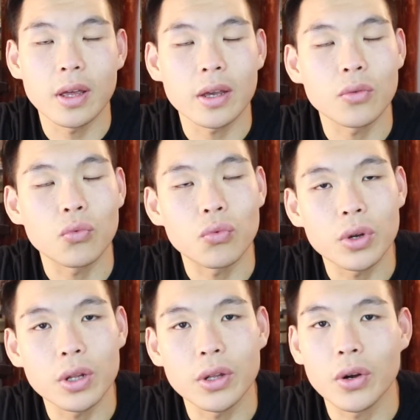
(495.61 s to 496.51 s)
It can
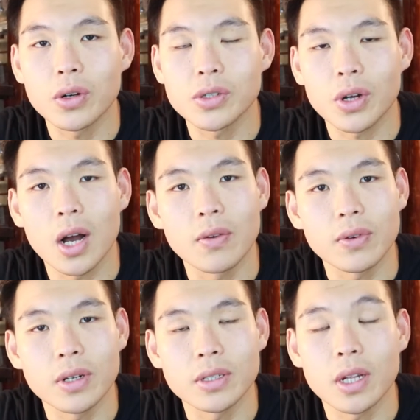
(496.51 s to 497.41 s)
really hurt your confidence.